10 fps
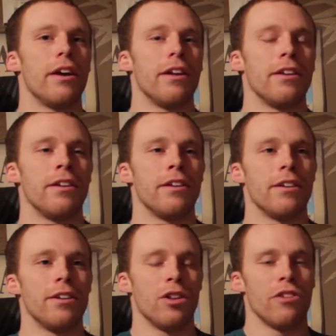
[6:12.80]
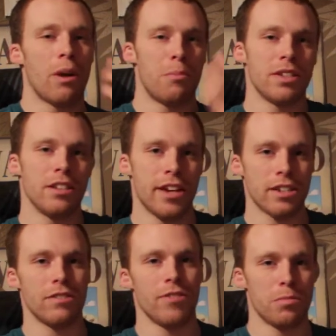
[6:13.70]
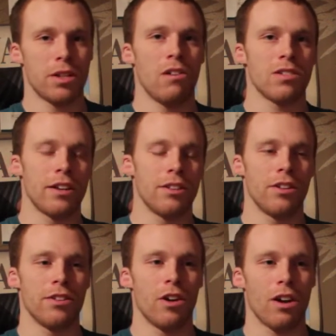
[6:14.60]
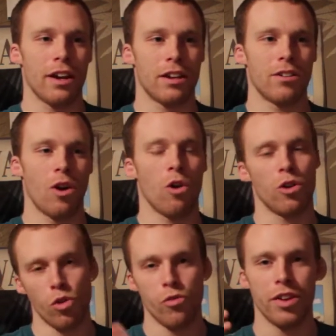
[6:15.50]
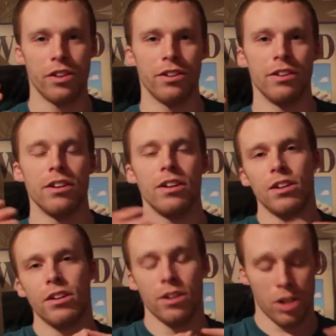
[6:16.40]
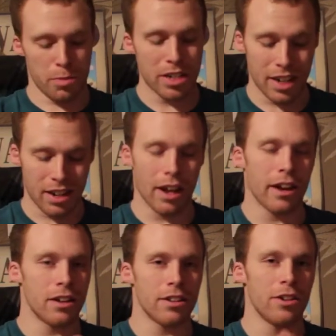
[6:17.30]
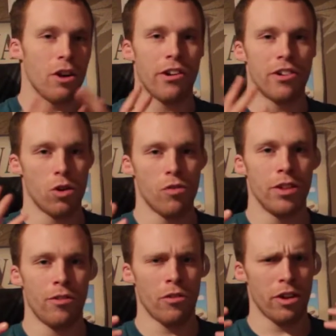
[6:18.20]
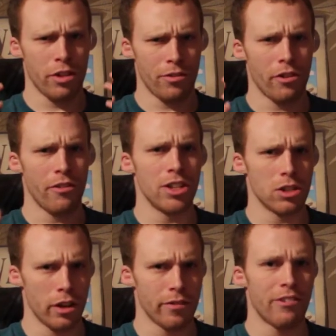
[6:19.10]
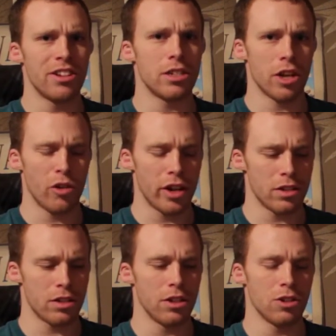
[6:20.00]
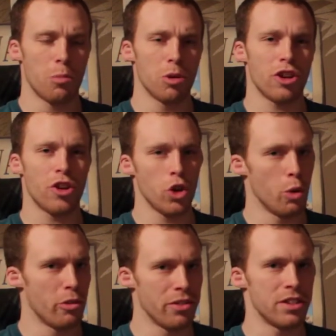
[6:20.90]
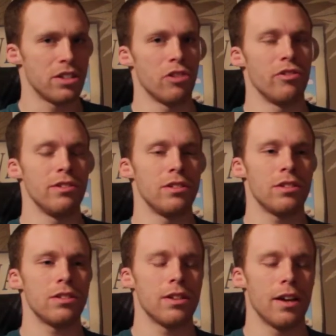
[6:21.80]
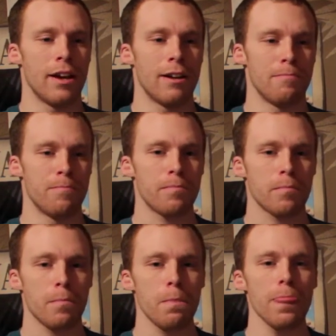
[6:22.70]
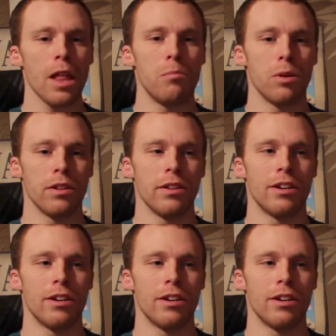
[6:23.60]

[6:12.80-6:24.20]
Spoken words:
in the representation of themselves. Like they're not like all goofy, and especially Claire, they're not very goofy. They're very reserved, very serious. There's not much humour in the series, but